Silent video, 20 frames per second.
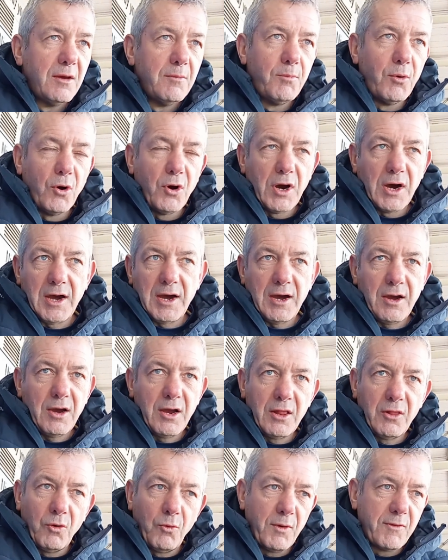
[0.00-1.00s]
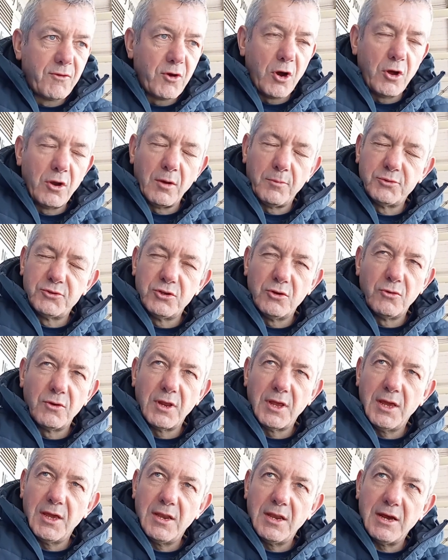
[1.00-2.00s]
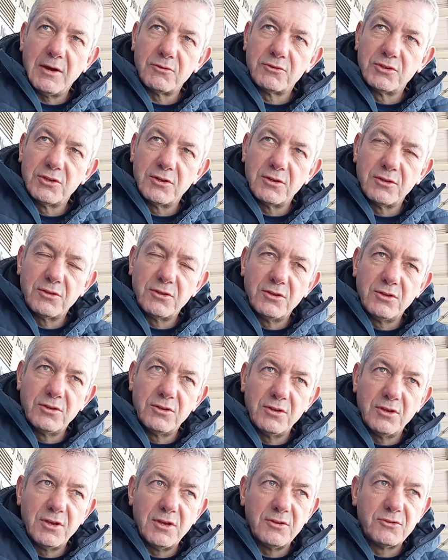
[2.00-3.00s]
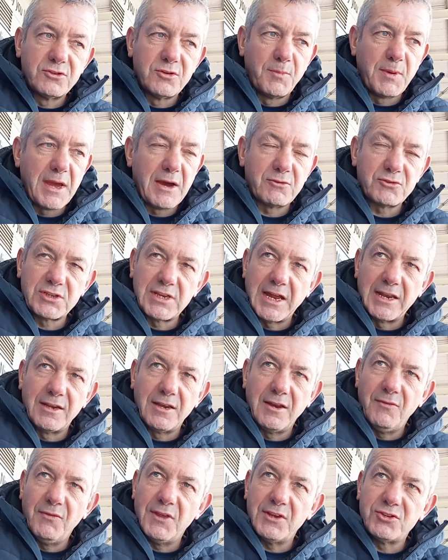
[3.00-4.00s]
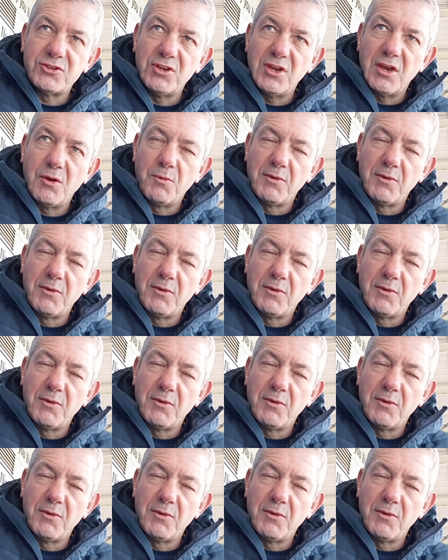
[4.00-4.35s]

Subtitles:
But we've got an opportunity here now to be outstanding this year.